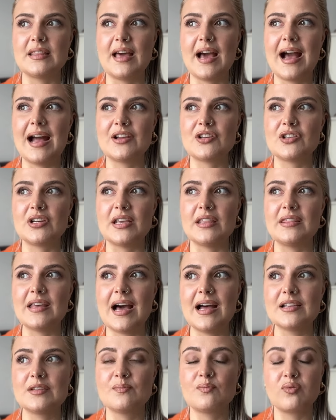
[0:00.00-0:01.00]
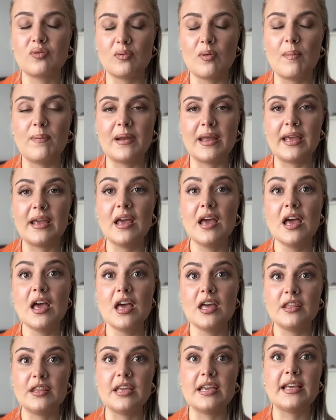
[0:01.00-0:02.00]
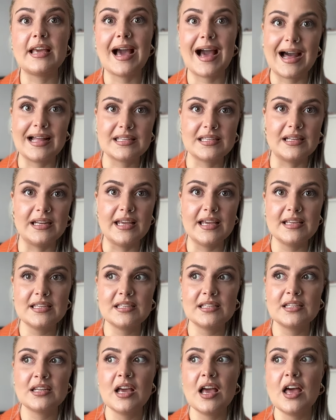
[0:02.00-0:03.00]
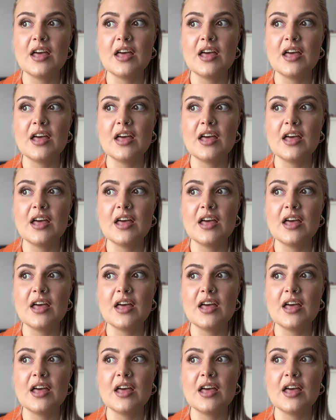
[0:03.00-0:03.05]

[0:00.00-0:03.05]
that actually that's probably the catalyst